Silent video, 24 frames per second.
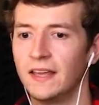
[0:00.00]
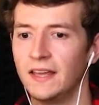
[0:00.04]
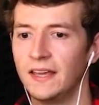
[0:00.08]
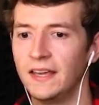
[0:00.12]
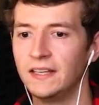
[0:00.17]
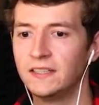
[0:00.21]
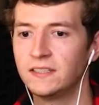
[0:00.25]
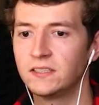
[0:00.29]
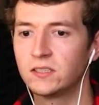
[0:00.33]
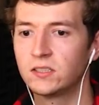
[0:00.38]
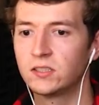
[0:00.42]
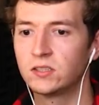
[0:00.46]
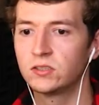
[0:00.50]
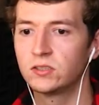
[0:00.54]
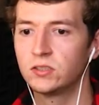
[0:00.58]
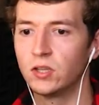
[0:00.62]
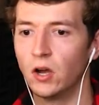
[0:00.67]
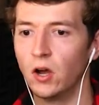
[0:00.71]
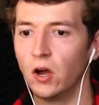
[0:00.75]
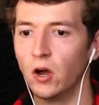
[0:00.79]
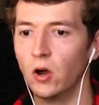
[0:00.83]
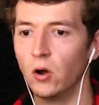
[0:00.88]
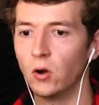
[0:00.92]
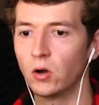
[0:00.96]
It's
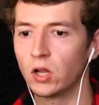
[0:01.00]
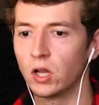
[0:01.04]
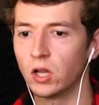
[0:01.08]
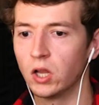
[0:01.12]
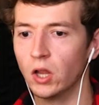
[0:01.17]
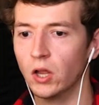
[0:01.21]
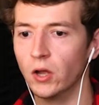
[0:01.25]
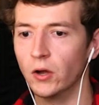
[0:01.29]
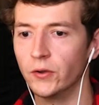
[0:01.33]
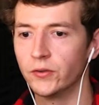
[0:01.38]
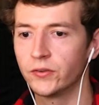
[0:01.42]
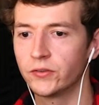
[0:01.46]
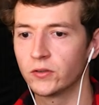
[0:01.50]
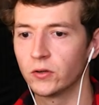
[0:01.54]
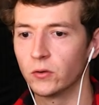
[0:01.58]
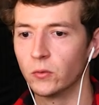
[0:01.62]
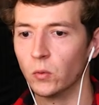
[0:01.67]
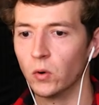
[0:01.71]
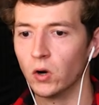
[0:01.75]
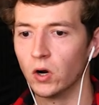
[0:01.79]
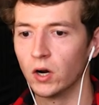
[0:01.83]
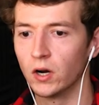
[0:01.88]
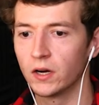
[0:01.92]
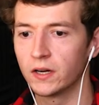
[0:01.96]
so close to
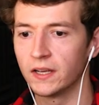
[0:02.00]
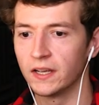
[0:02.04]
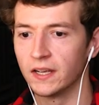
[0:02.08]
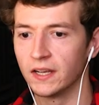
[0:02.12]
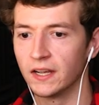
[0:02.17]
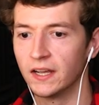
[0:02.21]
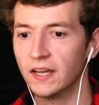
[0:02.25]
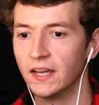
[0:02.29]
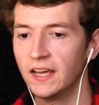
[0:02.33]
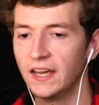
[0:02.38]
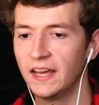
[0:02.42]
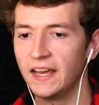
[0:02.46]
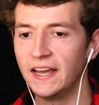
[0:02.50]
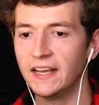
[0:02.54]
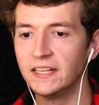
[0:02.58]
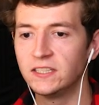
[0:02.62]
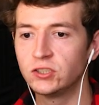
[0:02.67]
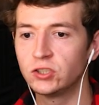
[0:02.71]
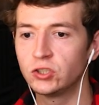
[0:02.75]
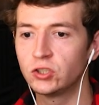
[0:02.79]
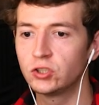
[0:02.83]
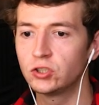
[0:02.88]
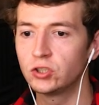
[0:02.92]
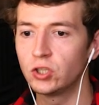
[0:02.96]
working.
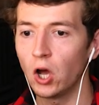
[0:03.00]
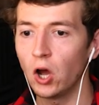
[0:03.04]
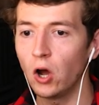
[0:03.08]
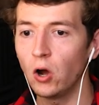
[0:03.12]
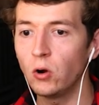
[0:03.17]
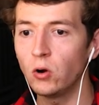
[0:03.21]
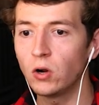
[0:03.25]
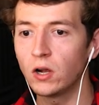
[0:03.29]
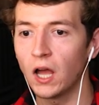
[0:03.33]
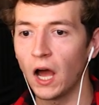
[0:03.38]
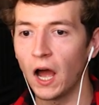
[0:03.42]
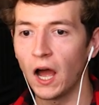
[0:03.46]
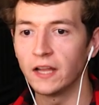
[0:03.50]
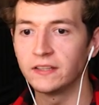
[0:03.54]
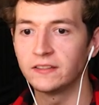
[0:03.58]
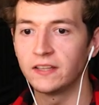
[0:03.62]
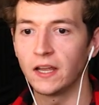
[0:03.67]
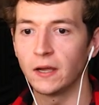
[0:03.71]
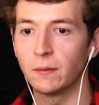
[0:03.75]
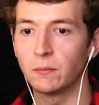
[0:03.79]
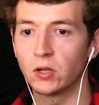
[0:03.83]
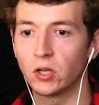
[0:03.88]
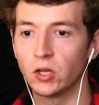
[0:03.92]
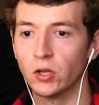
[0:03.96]
It's so
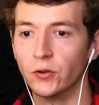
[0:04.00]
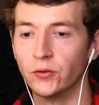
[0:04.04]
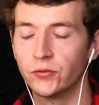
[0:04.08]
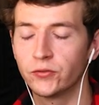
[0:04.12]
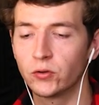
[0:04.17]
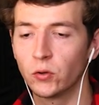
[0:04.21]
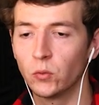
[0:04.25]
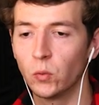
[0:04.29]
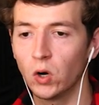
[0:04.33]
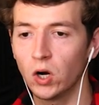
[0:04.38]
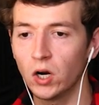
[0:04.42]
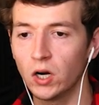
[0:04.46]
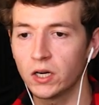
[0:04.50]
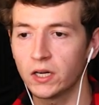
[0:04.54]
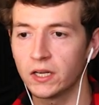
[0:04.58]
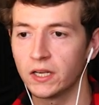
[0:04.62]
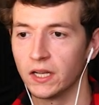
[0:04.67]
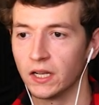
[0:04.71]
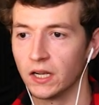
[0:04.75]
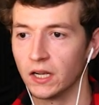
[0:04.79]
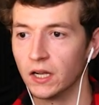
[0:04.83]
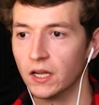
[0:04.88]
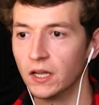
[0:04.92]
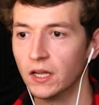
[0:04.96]
goddamn close to
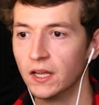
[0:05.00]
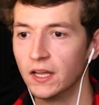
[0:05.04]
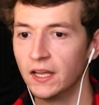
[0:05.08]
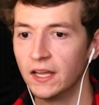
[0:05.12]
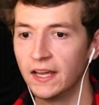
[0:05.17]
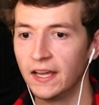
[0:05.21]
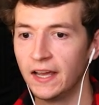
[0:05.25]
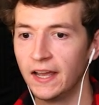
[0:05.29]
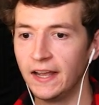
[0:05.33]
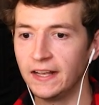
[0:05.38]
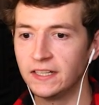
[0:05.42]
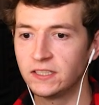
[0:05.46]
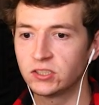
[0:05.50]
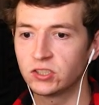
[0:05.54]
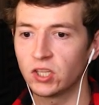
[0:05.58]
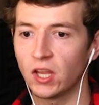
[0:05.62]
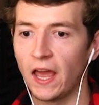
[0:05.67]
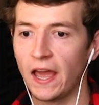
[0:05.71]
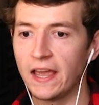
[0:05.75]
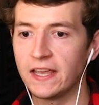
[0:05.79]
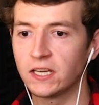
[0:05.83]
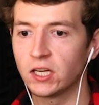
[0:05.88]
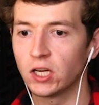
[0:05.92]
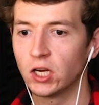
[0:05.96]
working. It's
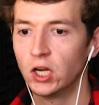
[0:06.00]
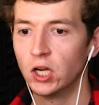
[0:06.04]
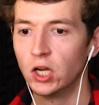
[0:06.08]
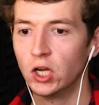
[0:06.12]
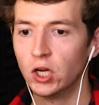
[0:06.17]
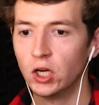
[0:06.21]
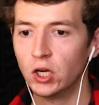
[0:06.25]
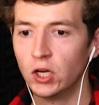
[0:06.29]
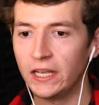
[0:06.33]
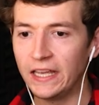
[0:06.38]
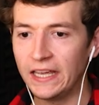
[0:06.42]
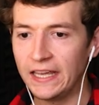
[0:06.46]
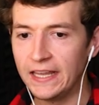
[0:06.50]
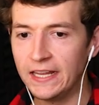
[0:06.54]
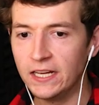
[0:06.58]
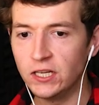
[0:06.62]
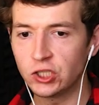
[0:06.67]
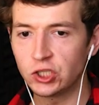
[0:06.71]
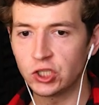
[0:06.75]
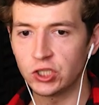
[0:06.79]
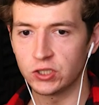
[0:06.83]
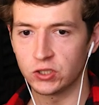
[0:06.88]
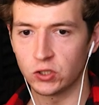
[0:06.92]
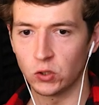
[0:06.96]
like
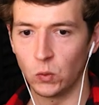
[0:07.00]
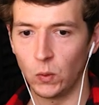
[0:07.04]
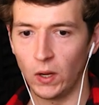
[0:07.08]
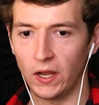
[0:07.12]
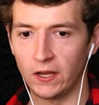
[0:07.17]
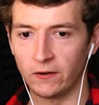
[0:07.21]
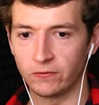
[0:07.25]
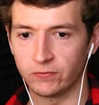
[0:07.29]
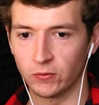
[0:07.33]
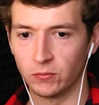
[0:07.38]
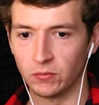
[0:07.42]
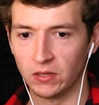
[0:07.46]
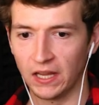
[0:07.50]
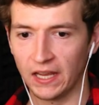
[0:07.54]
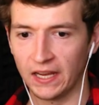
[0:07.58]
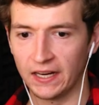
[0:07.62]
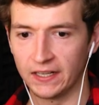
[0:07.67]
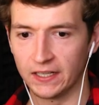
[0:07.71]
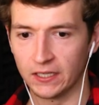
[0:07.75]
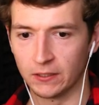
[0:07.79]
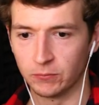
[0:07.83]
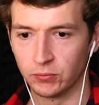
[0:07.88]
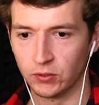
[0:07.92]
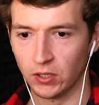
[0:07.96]
inches away from
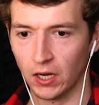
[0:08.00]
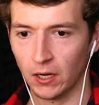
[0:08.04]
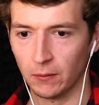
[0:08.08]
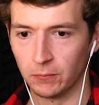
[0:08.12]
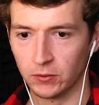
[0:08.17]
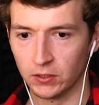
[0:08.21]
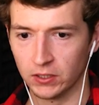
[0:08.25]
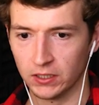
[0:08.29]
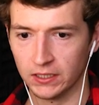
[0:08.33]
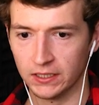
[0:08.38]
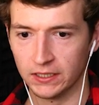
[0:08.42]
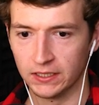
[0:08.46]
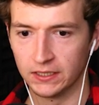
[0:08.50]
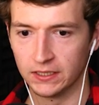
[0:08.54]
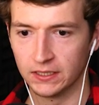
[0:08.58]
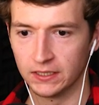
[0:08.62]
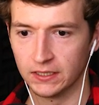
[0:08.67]
landing properly.